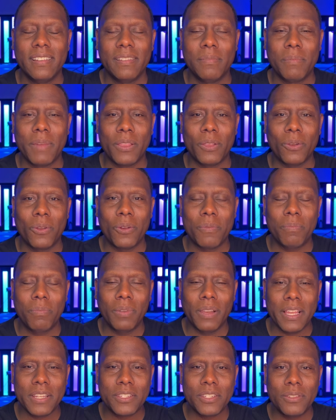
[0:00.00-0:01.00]
May the Lord
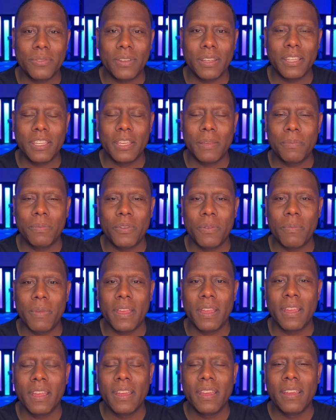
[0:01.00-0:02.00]
bless you and keep you.
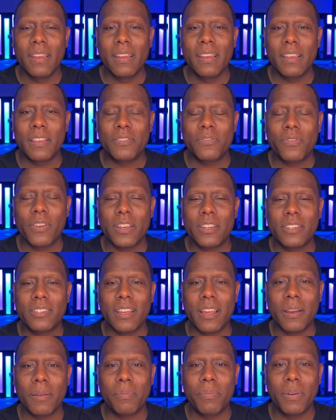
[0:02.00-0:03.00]
May his face
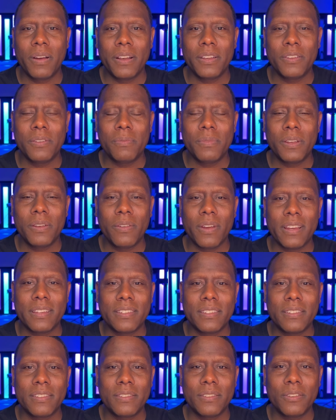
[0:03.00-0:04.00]
shine upon you and be
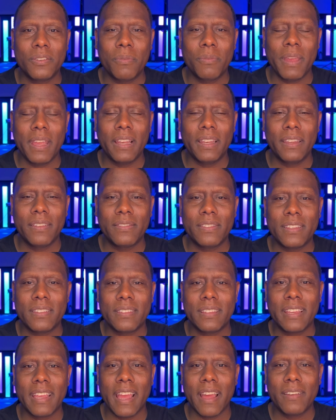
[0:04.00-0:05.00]
gracious to you. May he lift
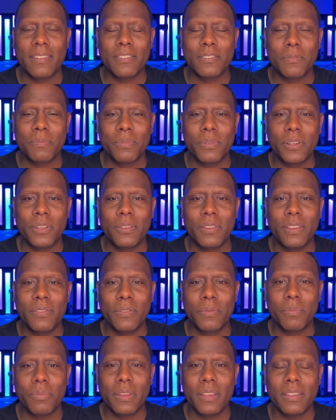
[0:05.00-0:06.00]
his countenance upon you and
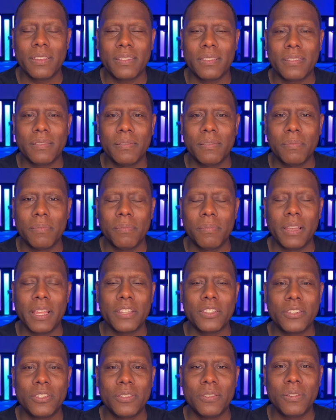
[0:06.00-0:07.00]
give you peace.
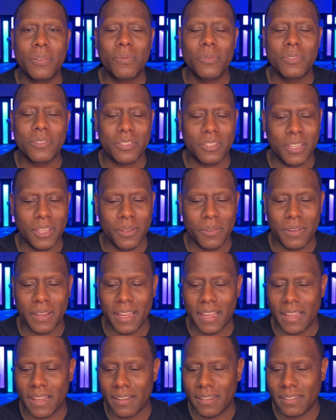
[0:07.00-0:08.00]
Bless you, and we'll see you
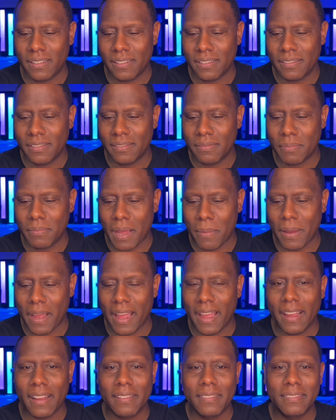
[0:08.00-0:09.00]
again.
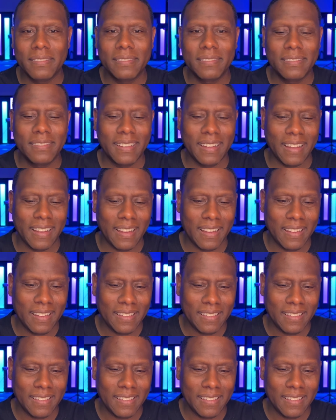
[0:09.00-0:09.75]
Bye-bye.